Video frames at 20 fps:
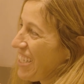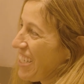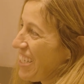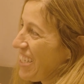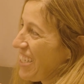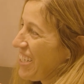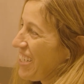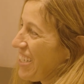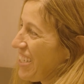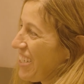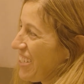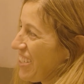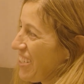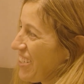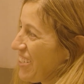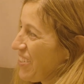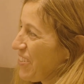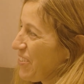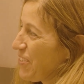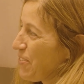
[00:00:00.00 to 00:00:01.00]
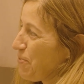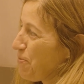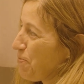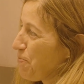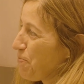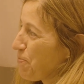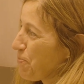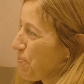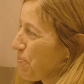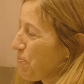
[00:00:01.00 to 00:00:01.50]

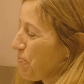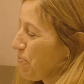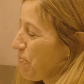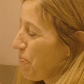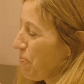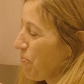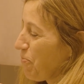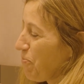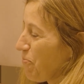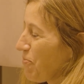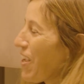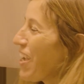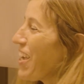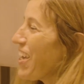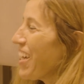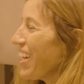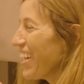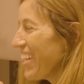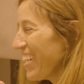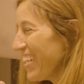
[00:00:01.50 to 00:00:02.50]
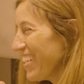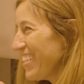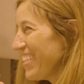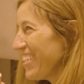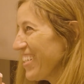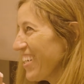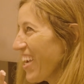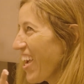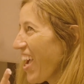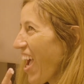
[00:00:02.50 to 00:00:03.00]
I don't know. You find
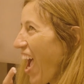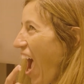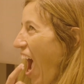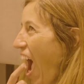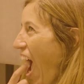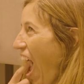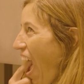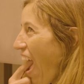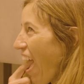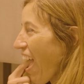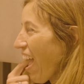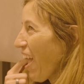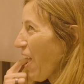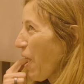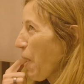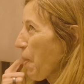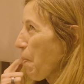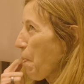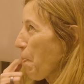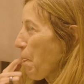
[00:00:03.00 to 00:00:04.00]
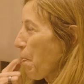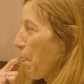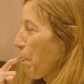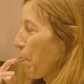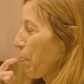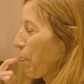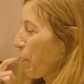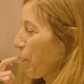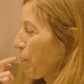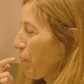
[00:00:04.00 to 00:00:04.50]
out. You'll grow
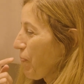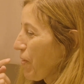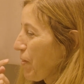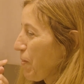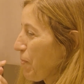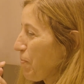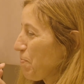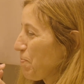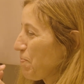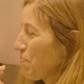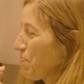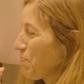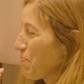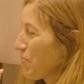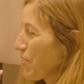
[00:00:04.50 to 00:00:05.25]
feathers, but that's all.